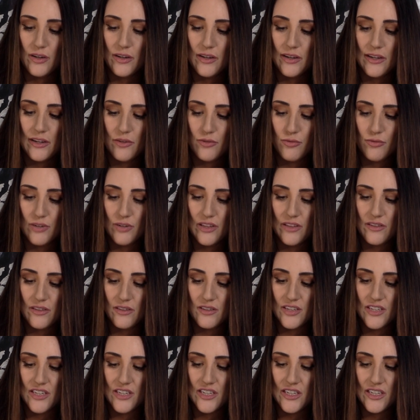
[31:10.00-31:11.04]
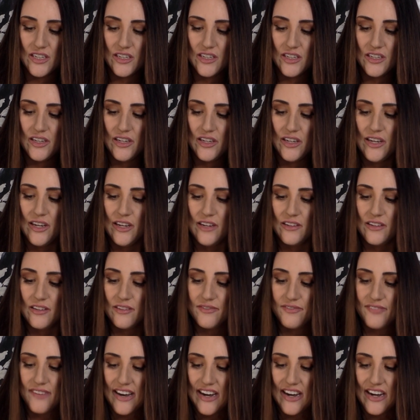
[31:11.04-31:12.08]
in 2013 to
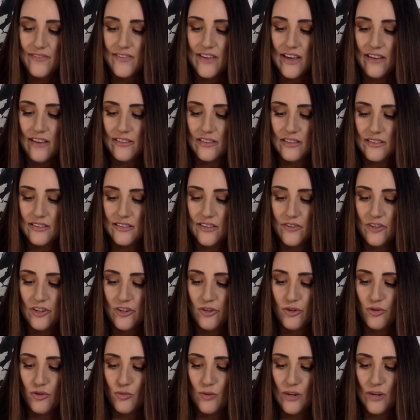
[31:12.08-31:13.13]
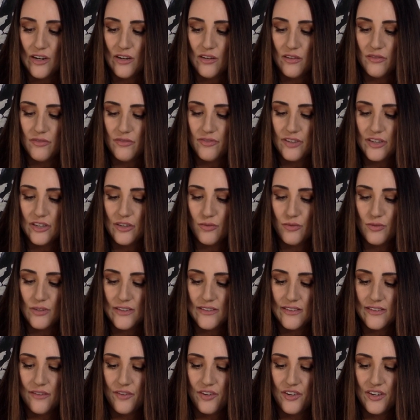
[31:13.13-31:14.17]
$5,712 in
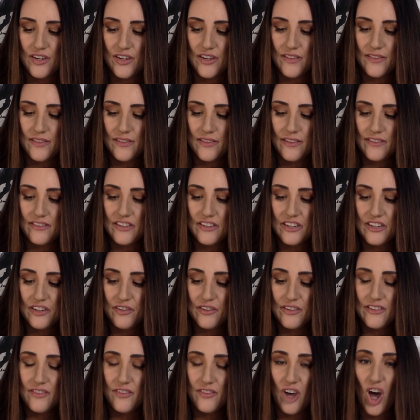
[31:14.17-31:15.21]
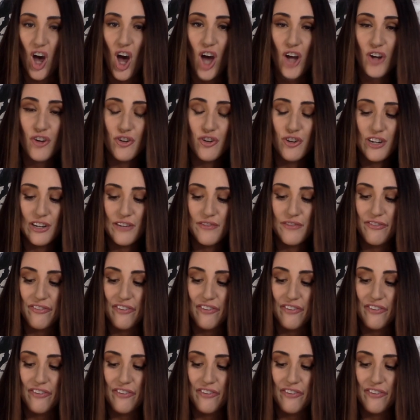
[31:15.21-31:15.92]
2017. That's an increase of 105%